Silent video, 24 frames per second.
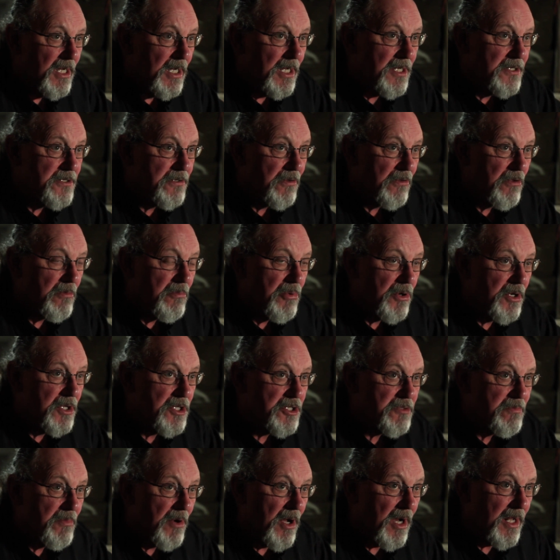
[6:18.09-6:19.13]
And so the
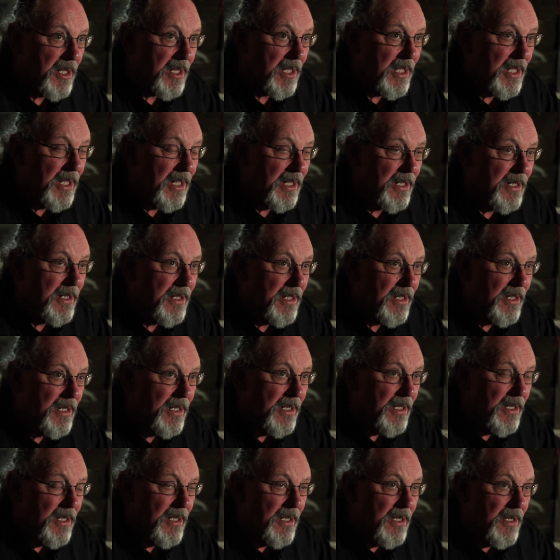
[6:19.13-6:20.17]
British brought in
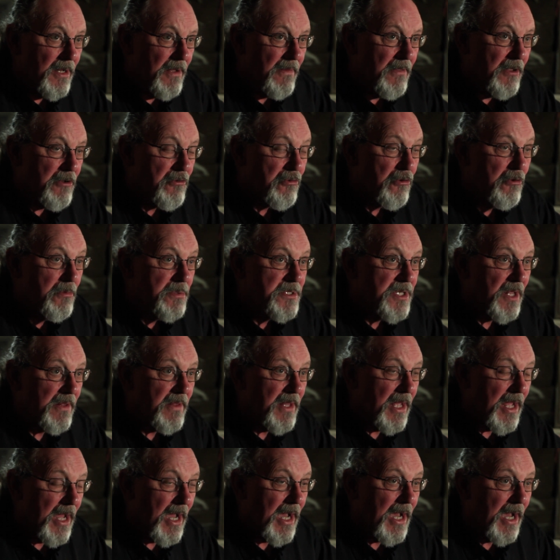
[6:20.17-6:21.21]
the troops that
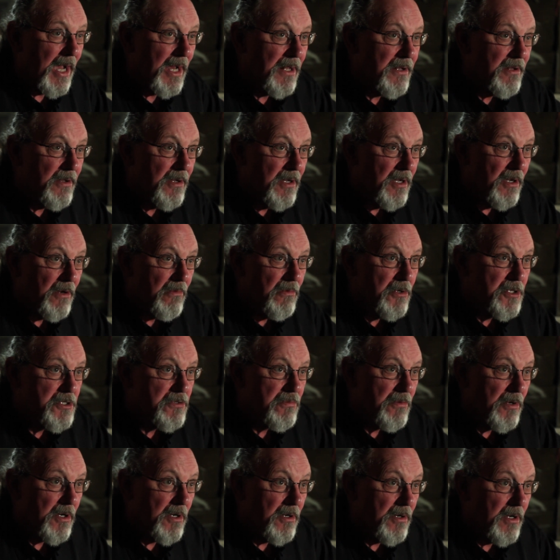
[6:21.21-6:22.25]
they had,
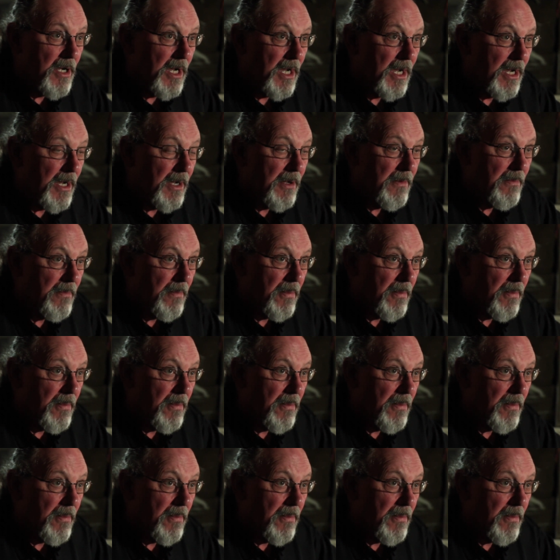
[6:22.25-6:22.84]
which were uh,